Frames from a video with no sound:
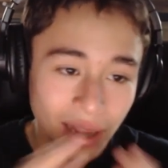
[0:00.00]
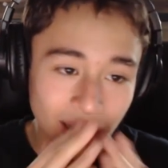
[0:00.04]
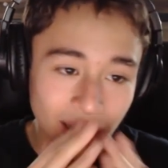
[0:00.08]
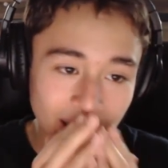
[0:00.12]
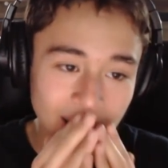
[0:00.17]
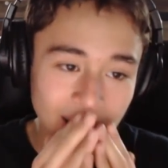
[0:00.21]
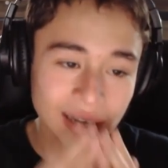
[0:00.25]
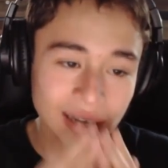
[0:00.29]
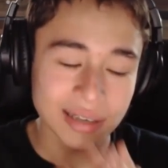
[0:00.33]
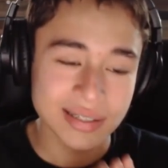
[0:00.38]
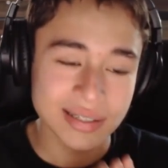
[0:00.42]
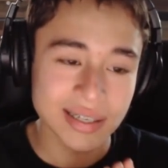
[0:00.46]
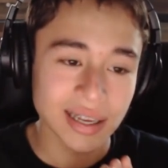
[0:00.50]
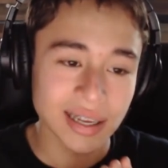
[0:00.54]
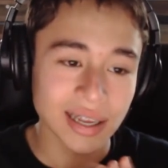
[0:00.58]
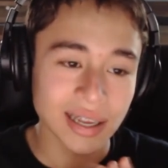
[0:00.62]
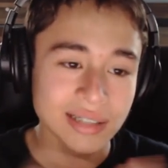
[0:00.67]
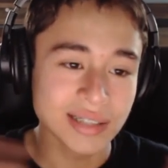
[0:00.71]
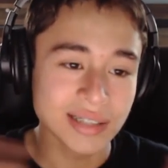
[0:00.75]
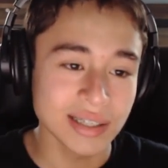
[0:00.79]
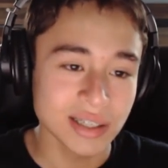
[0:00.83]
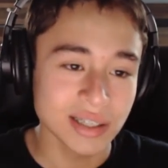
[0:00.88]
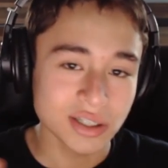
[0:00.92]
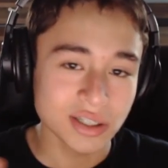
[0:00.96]
And it's like,
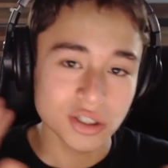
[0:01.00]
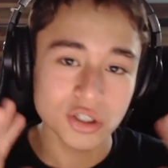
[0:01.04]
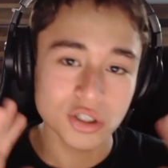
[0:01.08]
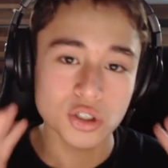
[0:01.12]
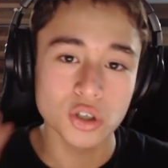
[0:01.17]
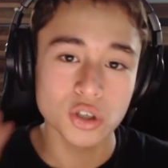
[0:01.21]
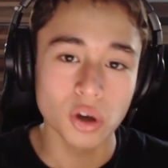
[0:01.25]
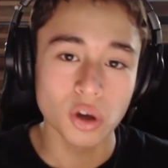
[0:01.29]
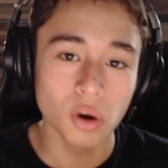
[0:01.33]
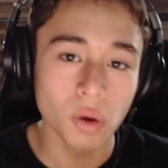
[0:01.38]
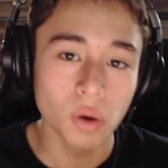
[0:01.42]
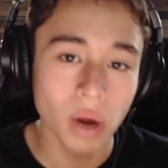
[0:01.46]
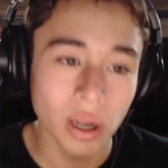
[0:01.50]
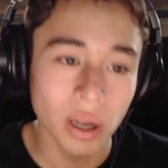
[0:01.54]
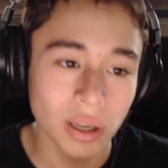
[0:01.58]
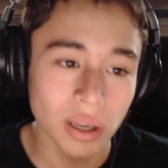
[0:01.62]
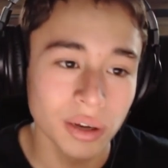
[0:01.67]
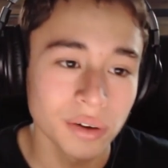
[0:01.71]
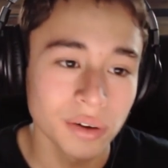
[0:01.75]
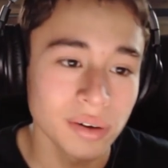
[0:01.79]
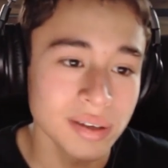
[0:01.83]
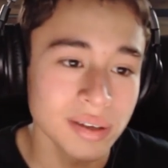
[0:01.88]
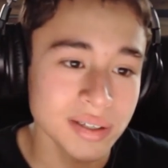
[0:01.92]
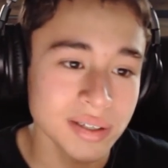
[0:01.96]
it's just so
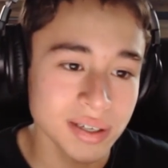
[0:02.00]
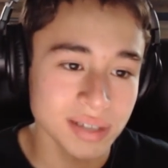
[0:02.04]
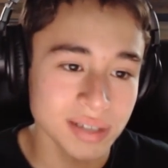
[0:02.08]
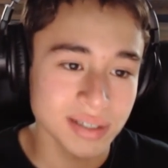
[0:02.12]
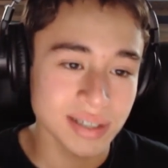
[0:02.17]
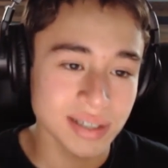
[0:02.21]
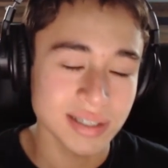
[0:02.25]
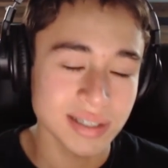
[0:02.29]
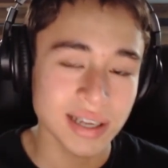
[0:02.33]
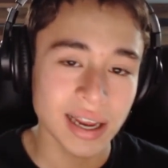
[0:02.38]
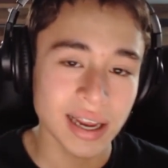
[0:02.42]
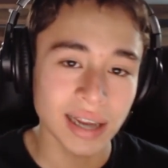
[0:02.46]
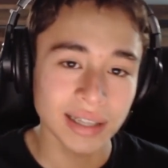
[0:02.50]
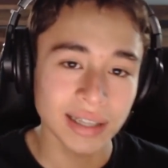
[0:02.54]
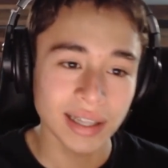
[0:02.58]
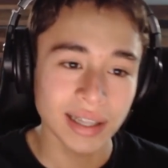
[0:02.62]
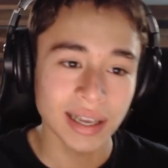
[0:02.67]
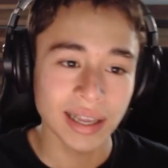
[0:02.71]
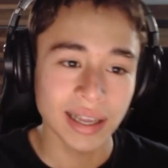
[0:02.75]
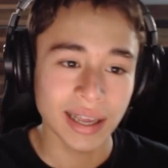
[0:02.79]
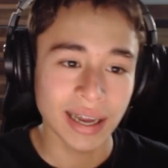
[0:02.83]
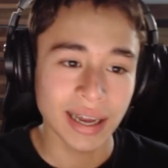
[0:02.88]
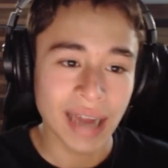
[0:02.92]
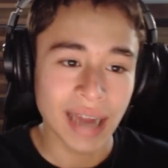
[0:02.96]
hilarious because this guy did
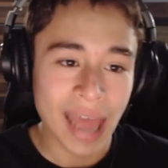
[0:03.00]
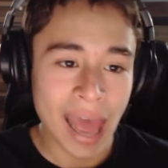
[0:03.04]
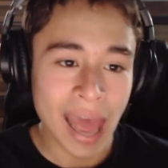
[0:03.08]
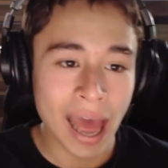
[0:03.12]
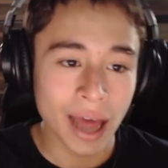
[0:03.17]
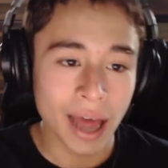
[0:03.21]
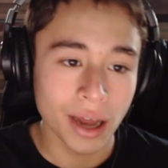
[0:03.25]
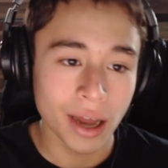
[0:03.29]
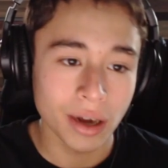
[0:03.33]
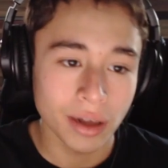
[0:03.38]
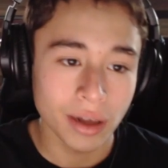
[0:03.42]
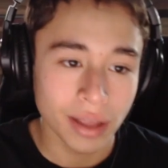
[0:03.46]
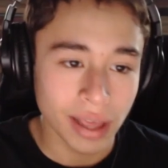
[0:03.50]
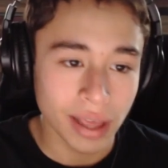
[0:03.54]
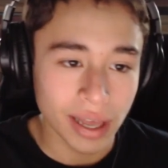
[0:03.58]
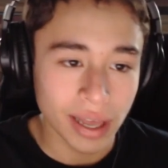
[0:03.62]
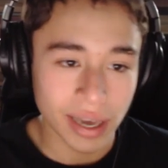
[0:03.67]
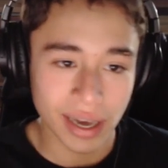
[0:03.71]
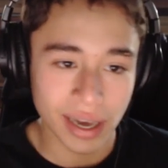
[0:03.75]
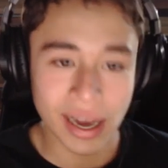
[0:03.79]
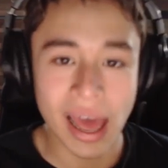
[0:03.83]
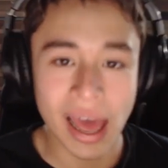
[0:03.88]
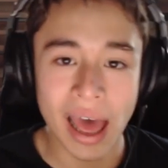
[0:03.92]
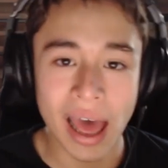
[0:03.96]
like an ad
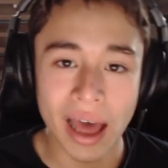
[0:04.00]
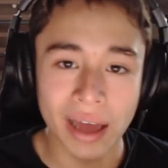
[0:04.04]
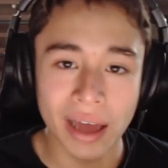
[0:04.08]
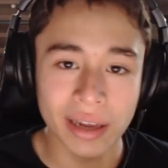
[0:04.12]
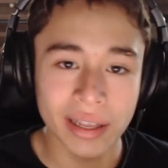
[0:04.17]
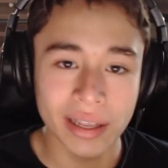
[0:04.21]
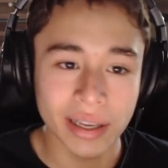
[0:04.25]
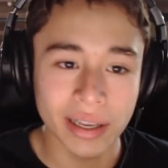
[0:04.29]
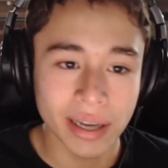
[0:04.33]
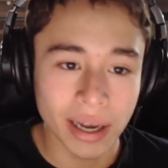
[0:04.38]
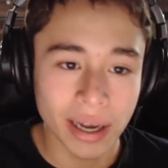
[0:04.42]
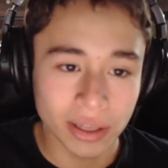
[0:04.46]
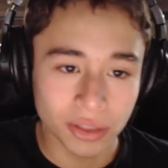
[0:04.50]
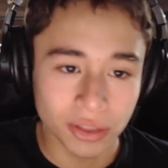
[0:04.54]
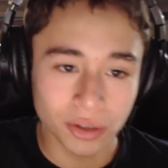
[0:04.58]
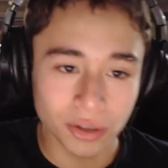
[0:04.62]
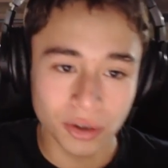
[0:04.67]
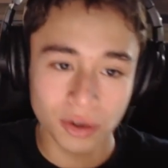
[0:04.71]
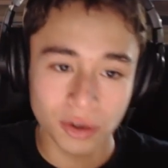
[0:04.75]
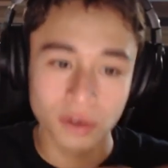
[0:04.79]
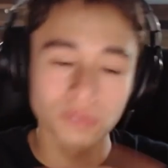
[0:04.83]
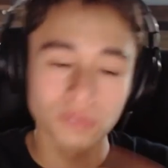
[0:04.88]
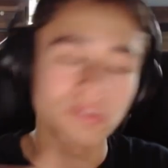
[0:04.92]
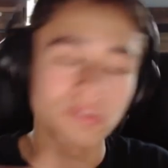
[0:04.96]
in an ad. He got the
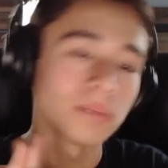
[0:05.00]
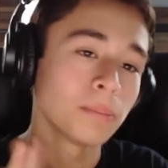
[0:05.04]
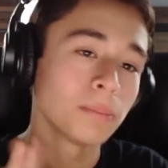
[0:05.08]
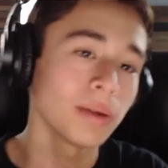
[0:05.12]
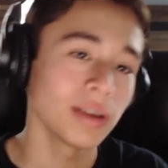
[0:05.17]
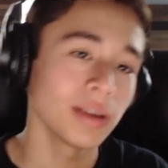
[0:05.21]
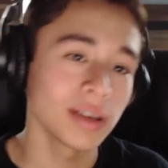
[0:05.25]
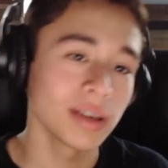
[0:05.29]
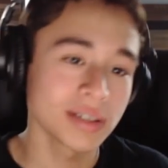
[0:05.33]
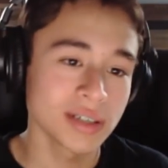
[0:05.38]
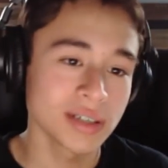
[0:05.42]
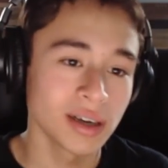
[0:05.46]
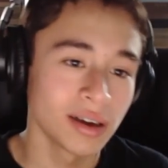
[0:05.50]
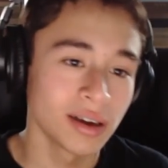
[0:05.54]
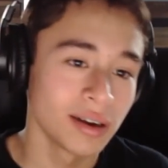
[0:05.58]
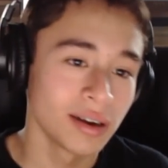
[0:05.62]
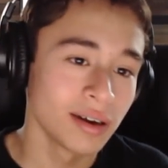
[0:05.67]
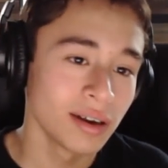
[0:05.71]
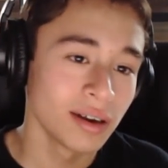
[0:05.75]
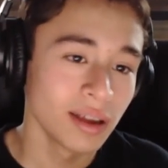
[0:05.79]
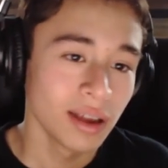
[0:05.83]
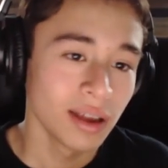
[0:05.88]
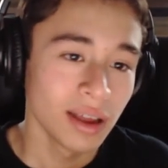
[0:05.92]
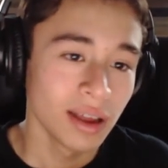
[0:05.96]
girl from
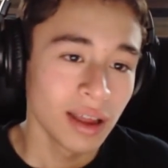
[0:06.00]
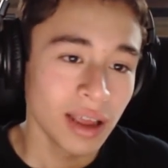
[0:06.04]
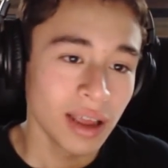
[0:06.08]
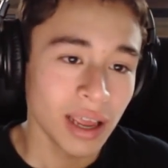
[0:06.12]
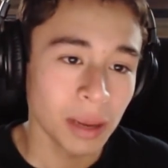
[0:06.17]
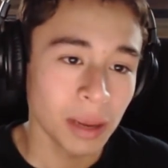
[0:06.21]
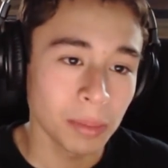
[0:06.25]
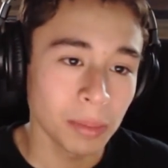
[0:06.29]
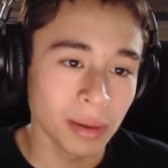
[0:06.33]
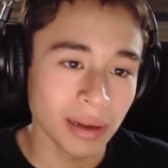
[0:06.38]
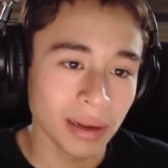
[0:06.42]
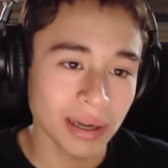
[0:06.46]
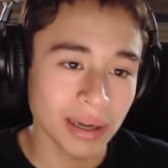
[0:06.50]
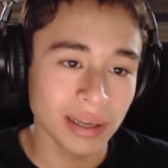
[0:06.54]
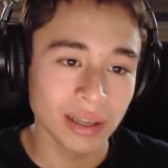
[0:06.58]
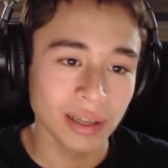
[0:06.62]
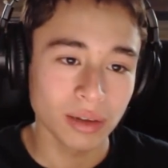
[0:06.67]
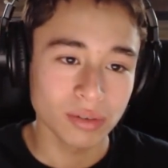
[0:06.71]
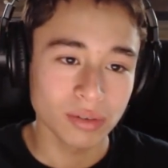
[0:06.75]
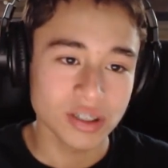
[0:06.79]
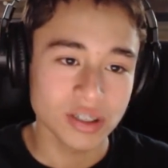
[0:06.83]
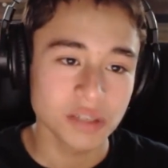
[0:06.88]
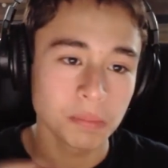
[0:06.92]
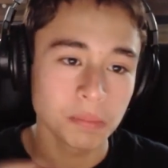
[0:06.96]
Peloton and made like a
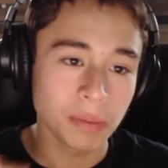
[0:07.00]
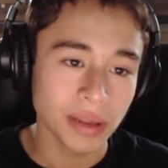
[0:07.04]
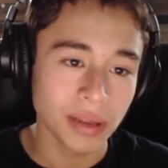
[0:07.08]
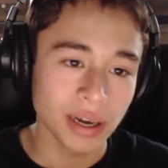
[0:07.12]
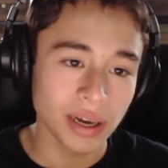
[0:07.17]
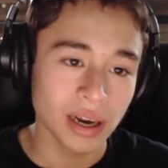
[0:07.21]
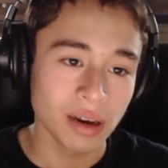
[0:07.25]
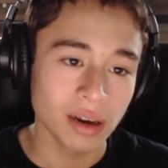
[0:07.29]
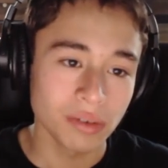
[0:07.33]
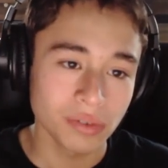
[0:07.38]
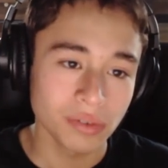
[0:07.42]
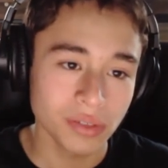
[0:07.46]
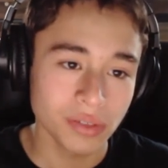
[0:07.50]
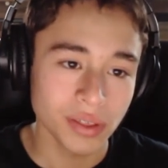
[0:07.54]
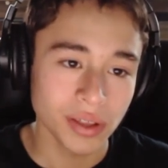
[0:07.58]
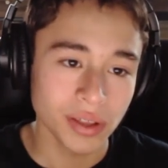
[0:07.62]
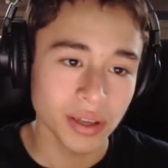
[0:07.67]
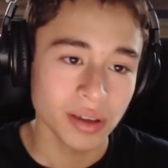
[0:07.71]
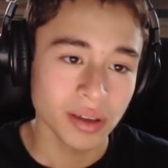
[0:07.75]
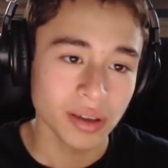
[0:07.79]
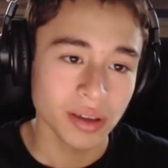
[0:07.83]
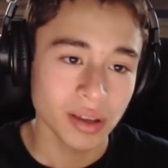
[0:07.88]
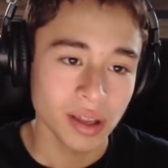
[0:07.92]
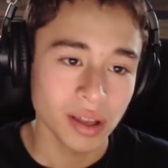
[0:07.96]
little spin-off
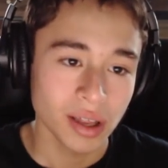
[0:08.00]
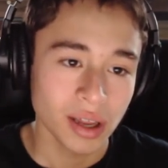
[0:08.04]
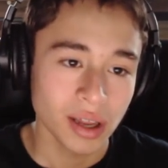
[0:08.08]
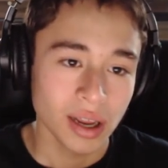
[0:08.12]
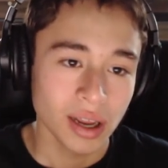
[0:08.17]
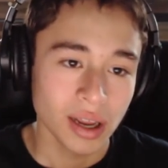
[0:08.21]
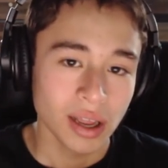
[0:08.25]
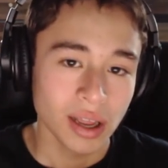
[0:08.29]
thing,